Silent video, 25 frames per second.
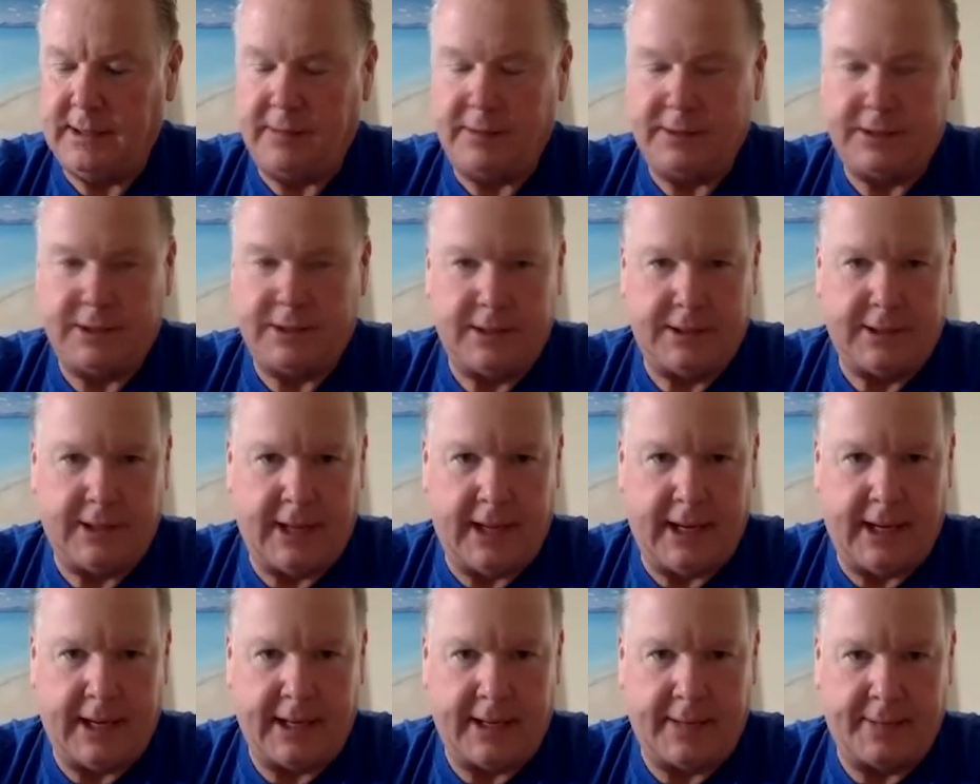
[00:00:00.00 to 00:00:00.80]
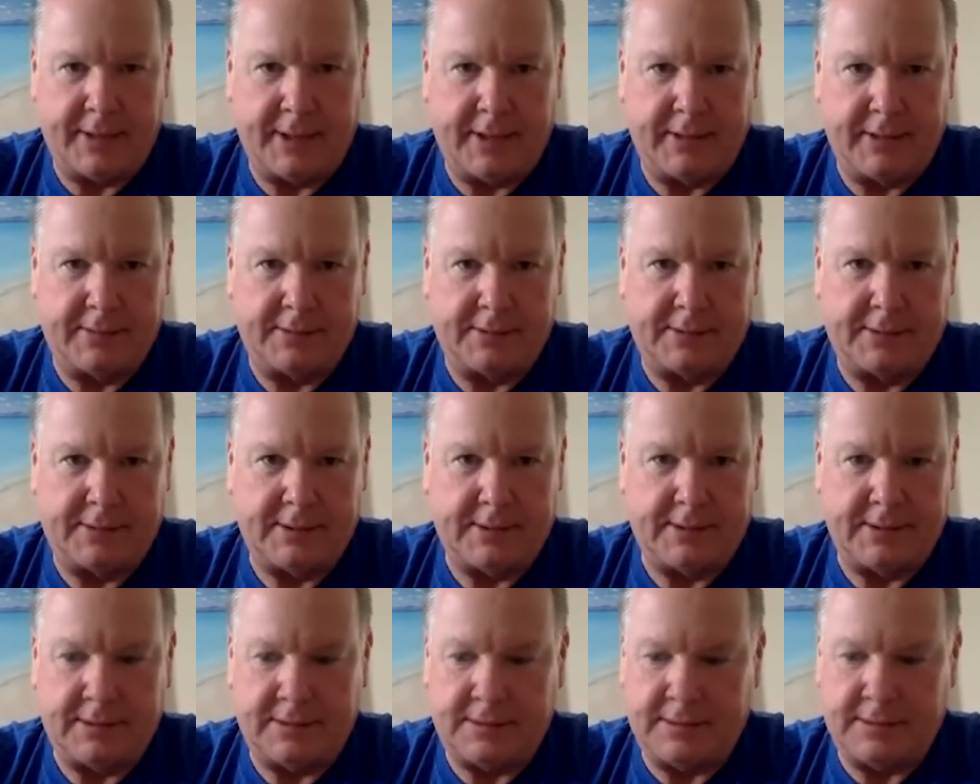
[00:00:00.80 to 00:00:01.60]
day. I mean, it was
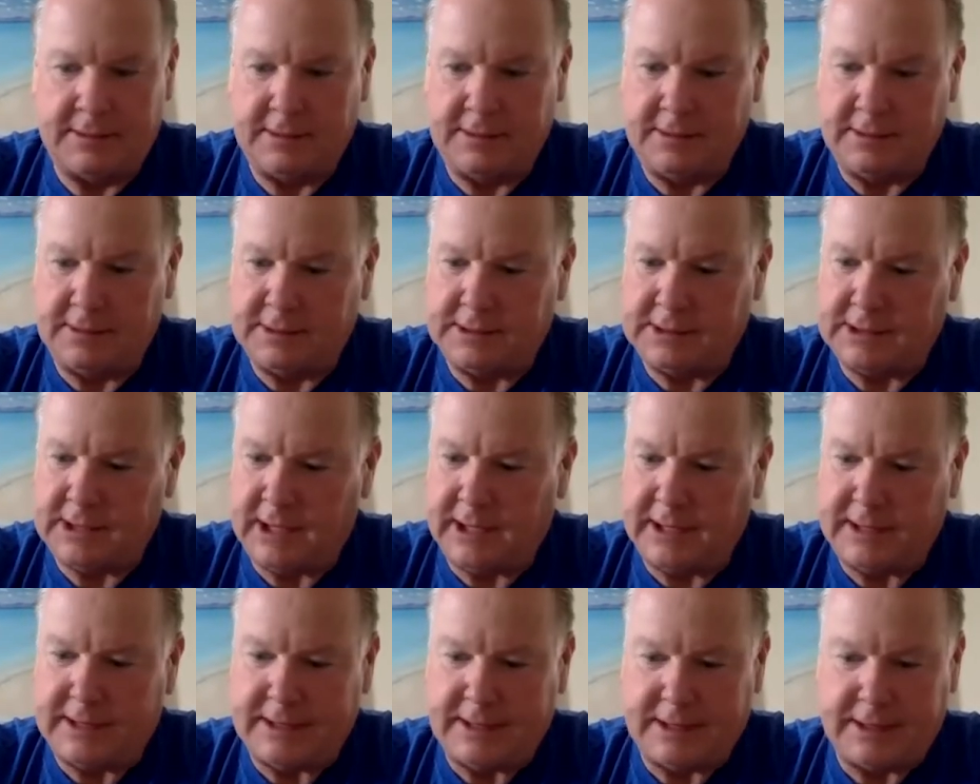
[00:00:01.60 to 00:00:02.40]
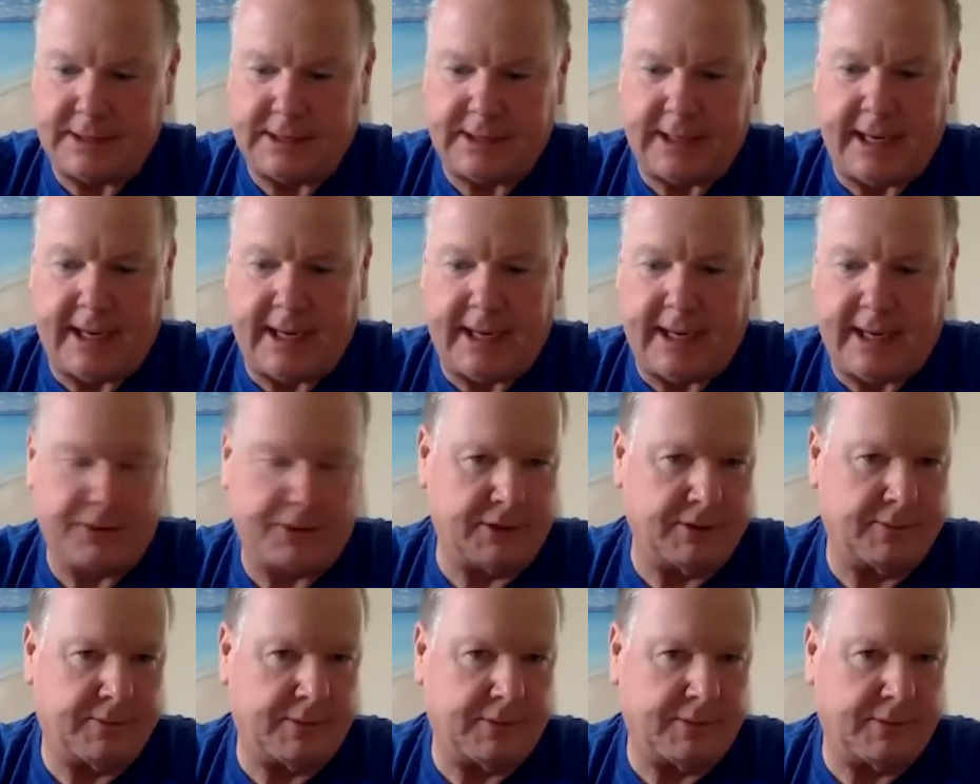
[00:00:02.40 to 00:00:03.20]
the sights and sounds
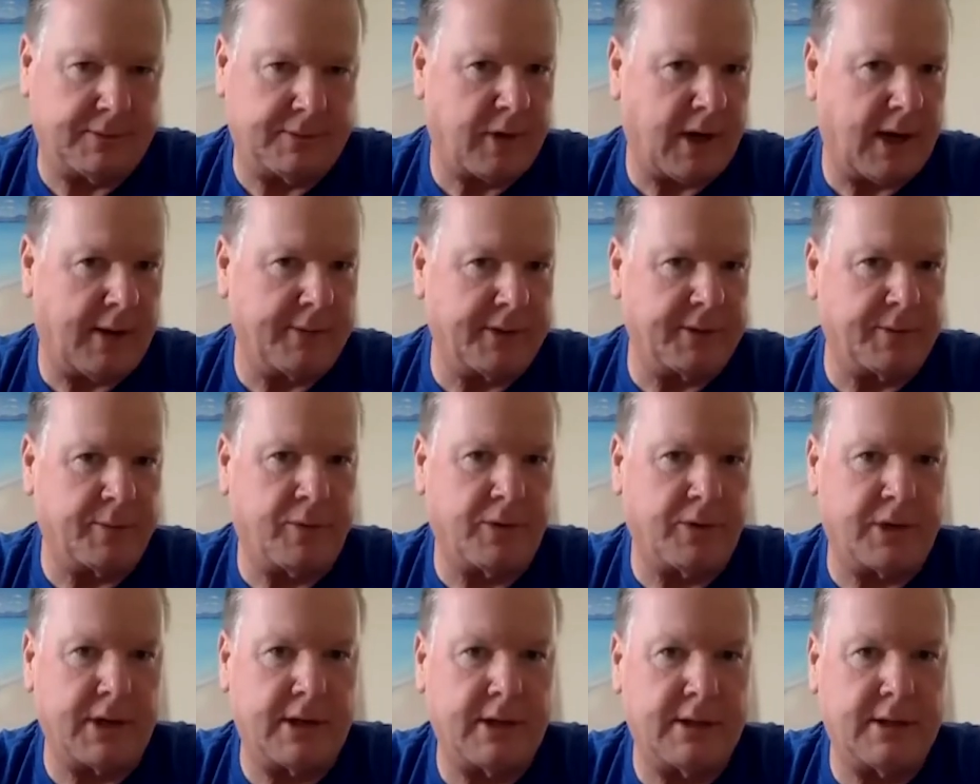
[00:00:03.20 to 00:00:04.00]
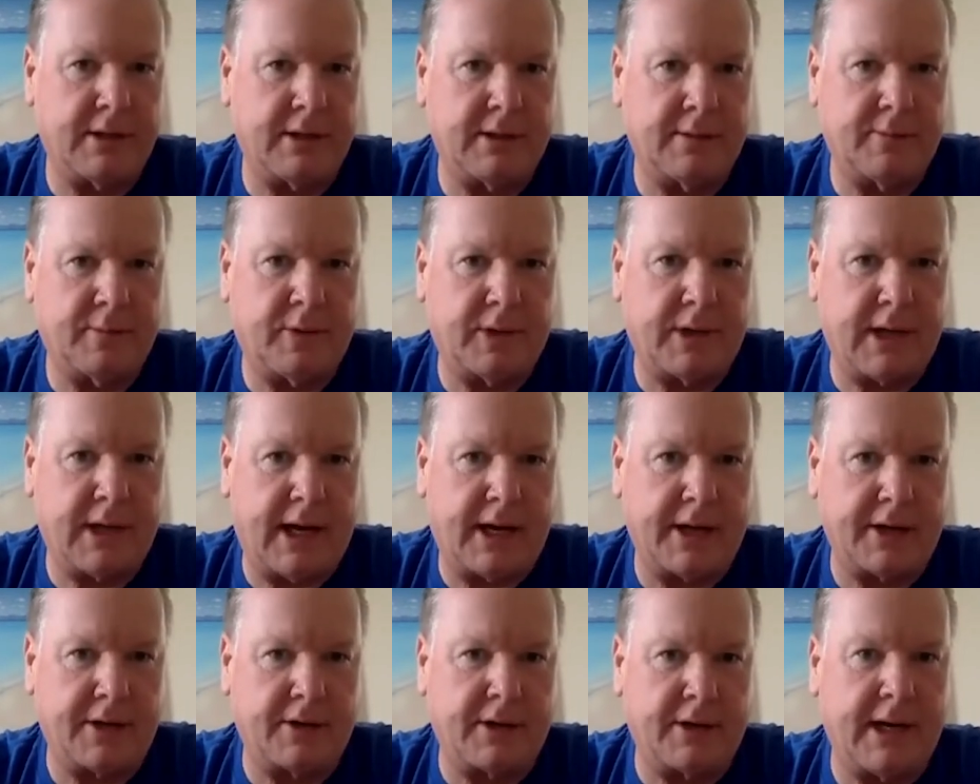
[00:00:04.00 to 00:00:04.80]
you probably put
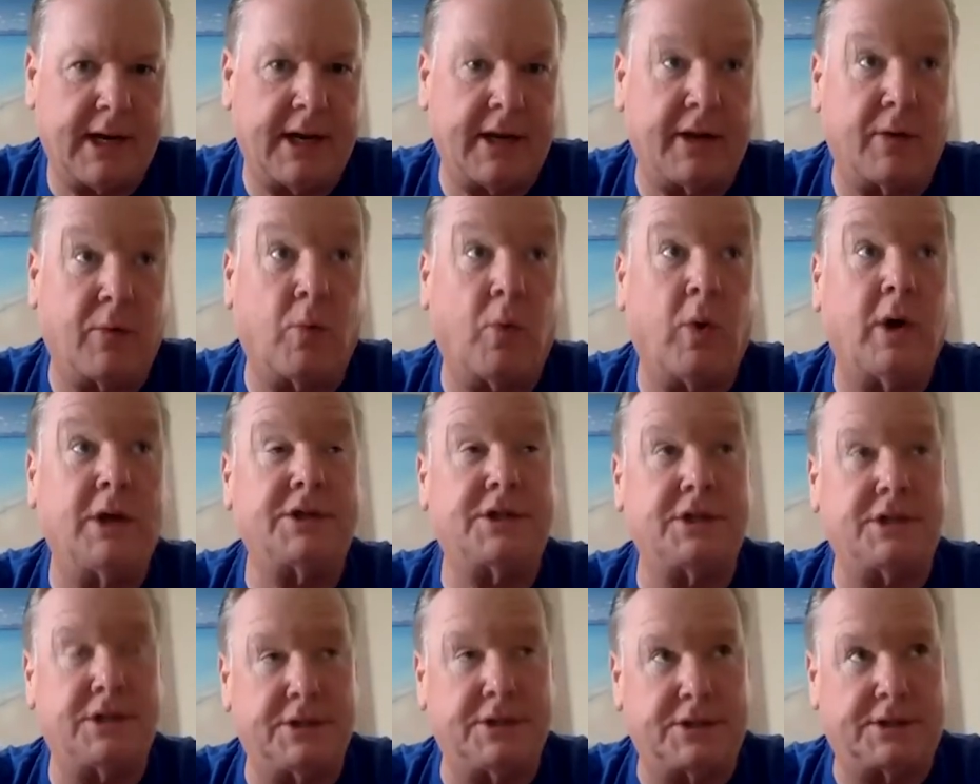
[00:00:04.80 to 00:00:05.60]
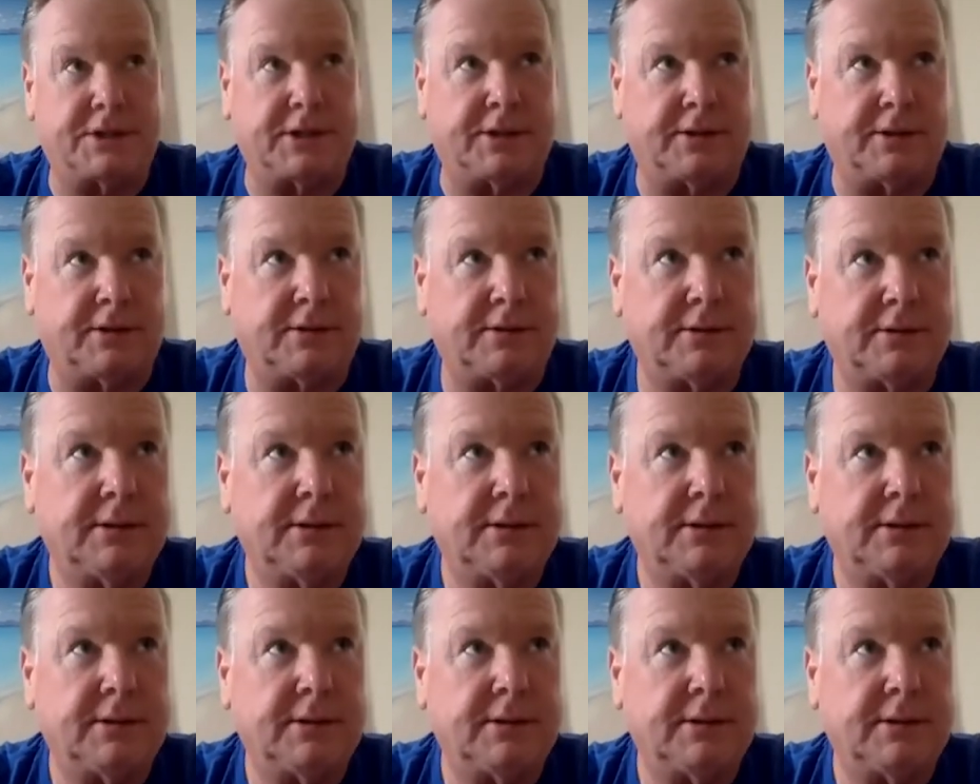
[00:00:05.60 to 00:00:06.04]
out of your head. It wasn't until